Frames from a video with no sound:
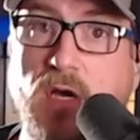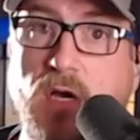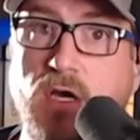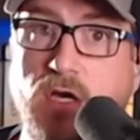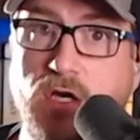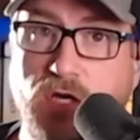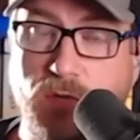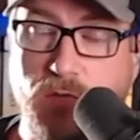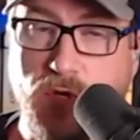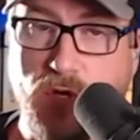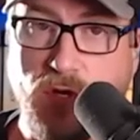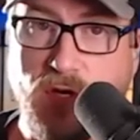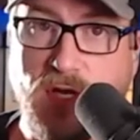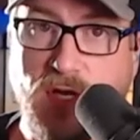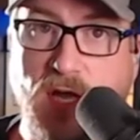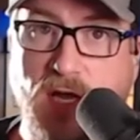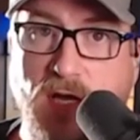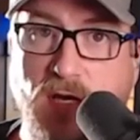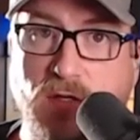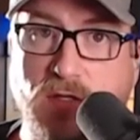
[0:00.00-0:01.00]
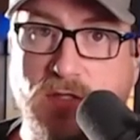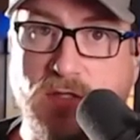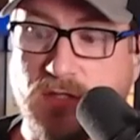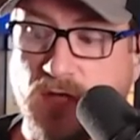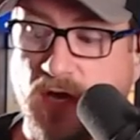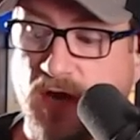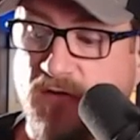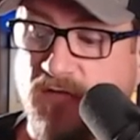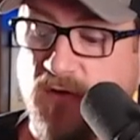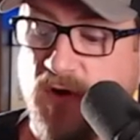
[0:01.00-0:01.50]
communicate
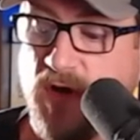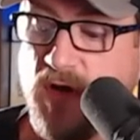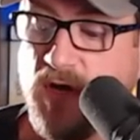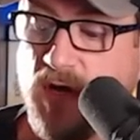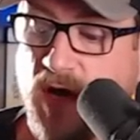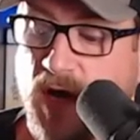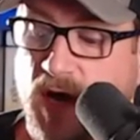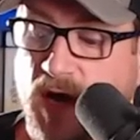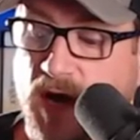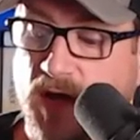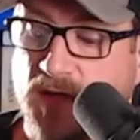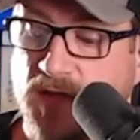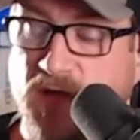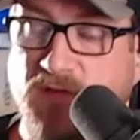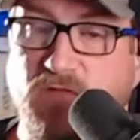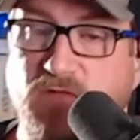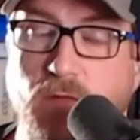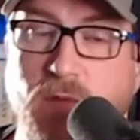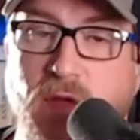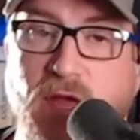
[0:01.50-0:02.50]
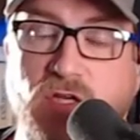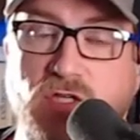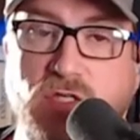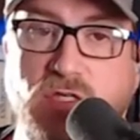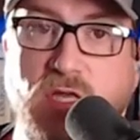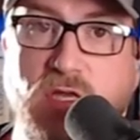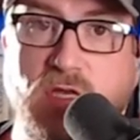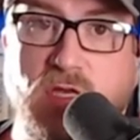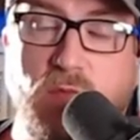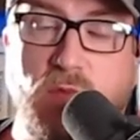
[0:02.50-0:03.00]
yourself the information,
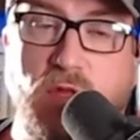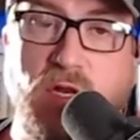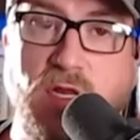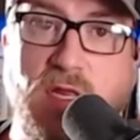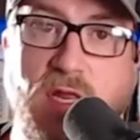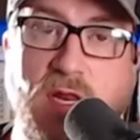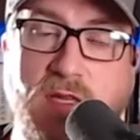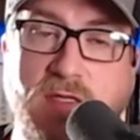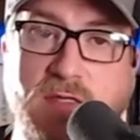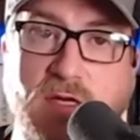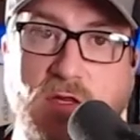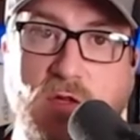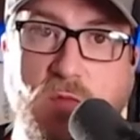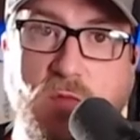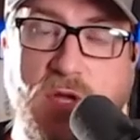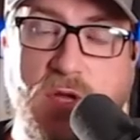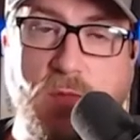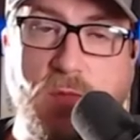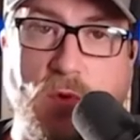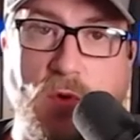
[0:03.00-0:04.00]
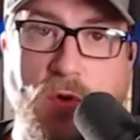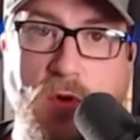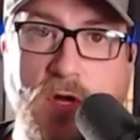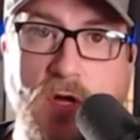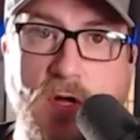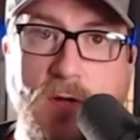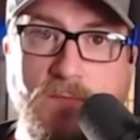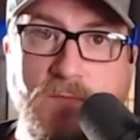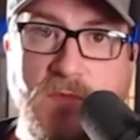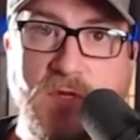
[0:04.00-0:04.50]
then communicate it to other people.
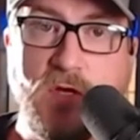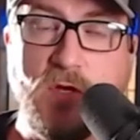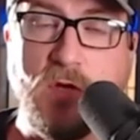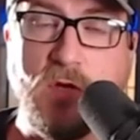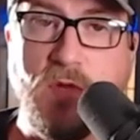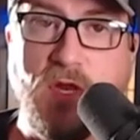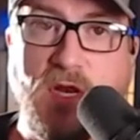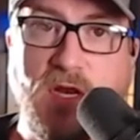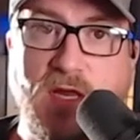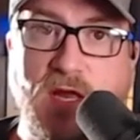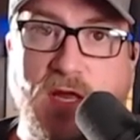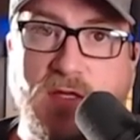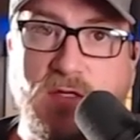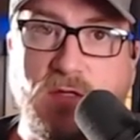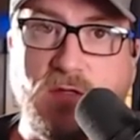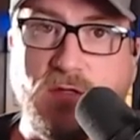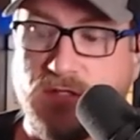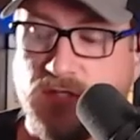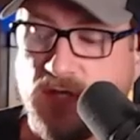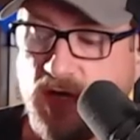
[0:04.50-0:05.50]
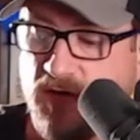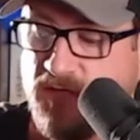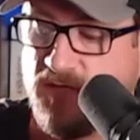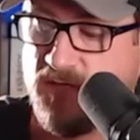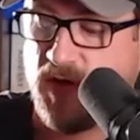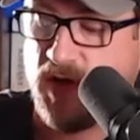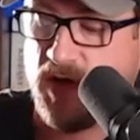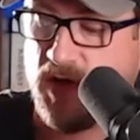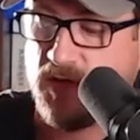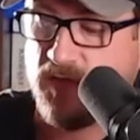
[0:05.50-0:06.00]
You communicate to yourself
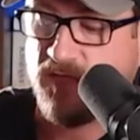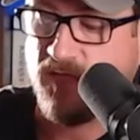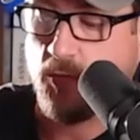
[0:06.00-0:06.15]
from